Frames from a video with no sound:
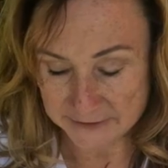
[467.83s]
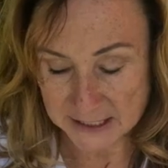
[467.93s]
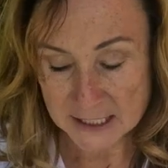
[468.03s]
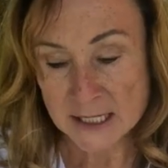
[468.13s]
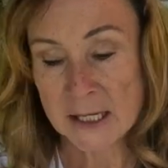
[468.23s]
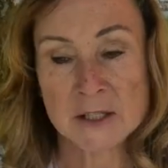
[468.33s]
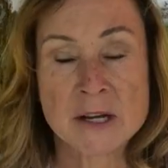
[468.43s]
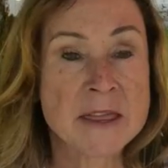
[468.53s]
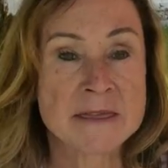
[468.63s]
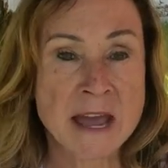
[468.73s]
of it. So
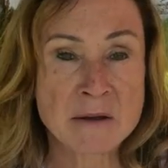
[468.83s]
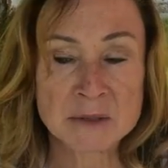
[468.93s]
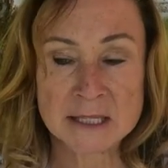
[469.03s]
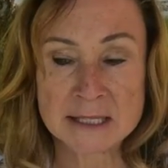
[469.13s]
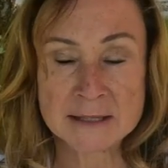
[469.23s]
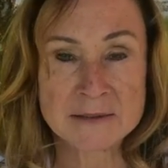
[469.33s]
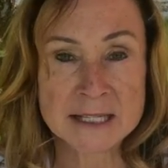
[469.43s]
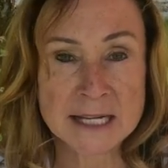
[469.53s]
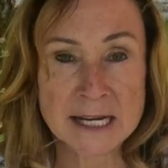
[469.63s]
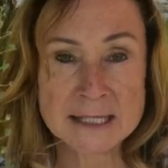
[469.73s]
you'll get thousands of
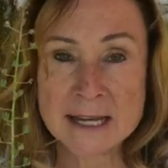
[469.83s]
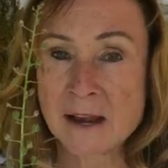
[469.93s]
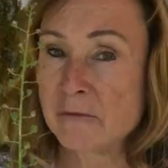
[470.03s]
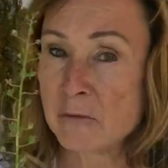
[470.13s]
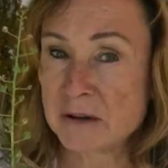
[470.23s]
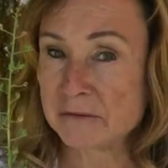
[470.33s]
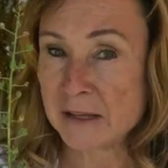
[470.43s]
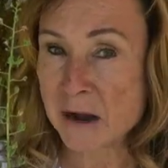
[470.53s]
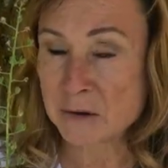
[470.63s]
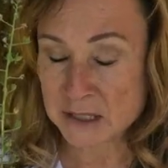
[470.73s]
seeds out of one
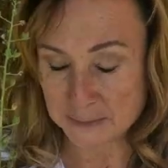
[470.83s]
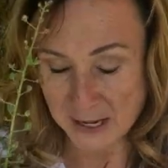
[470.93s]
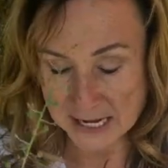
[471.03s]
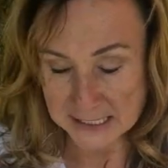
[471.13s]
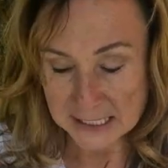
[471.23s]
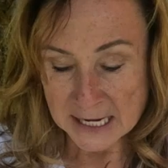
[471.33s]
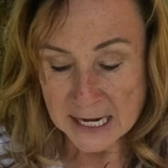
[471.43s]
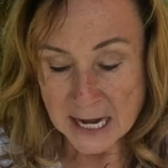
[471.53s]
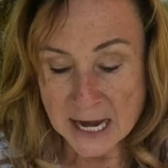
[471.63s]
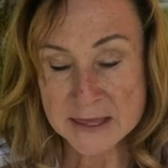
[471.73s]
flower spike.
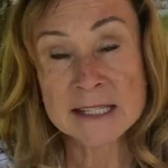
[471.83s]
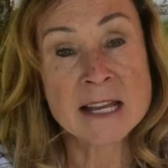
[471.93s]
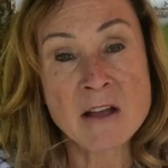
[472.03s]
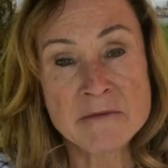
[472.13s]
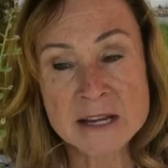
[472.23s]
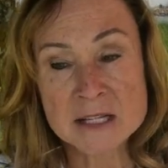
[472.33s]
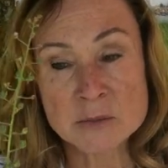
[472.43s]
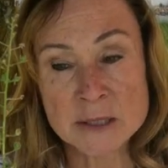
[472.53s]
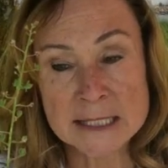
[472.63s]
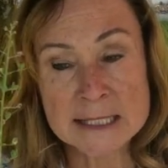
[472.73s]
And the salvia is
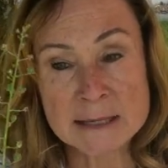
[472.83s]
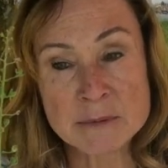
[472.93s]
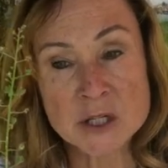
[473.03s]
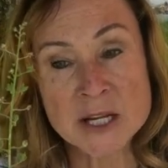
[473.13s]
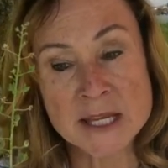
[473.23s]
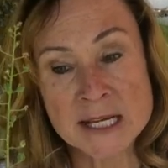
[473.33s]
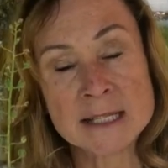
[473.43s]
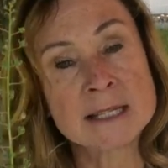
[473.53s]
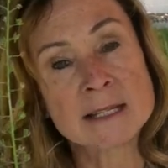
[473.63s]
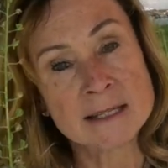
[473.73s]
really similar to
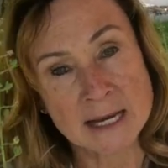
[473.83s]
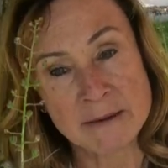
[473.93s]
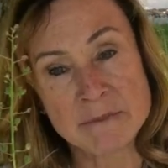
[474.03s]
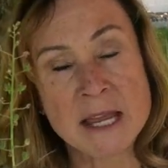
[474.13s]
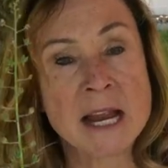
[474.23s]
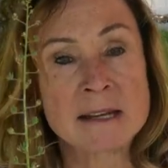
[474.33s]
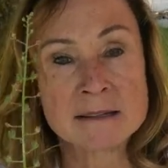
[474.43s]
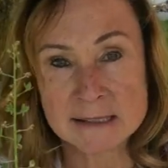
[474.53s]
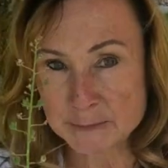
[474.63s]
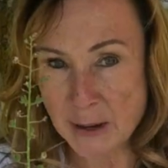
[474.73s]
this. Same thing,
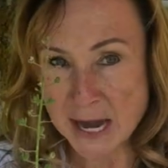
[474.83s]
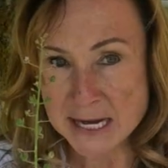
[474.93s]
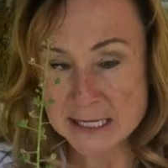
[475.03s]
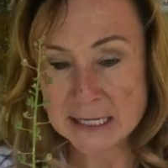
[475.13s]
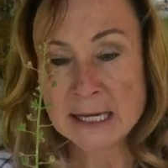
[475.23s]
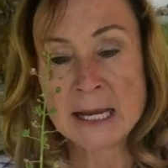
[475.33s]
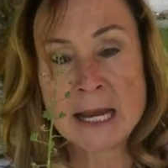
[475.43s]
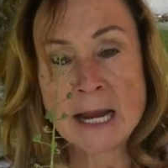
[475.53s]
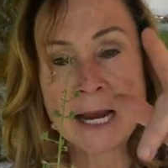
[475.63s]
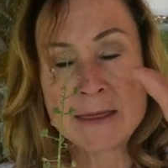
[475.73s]
spike,
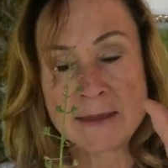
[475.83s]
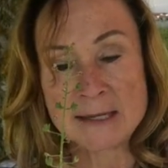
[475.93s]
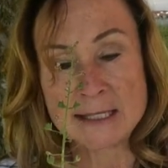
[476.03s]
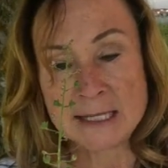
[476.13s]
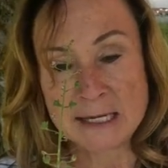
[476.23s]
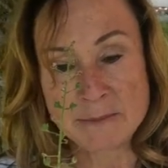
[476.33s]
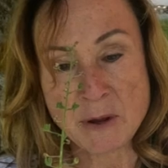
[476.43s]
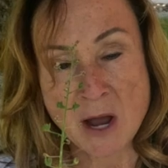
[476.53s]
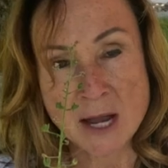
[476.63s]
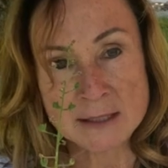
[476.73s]
and then the seed
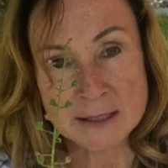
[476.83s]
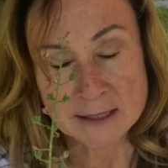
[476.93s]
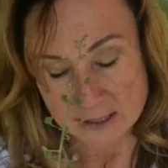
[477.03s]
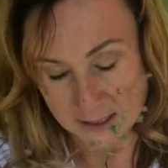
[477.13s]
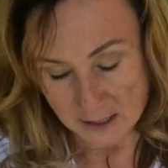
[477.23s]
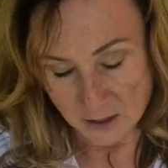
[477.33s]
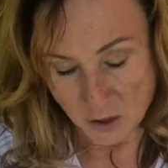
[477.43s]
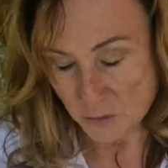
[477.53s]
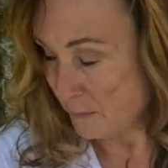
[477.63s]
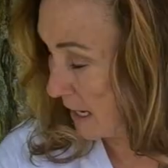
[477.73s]
pods
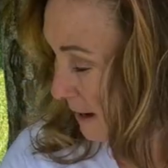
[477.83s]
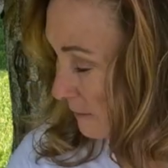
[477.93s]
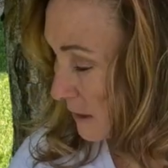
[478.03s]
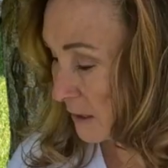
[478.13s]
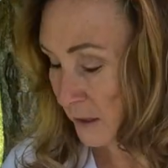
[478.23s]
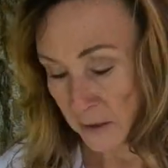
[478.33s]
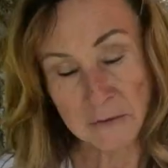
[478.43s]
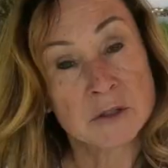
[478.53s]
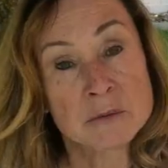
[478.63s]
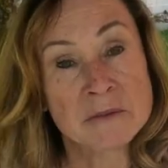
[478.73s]
open up
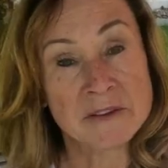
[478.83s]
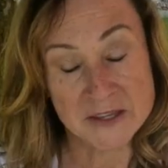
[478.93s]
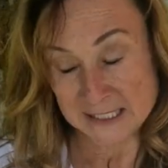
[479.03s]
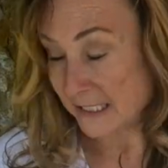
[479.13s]
to reveal the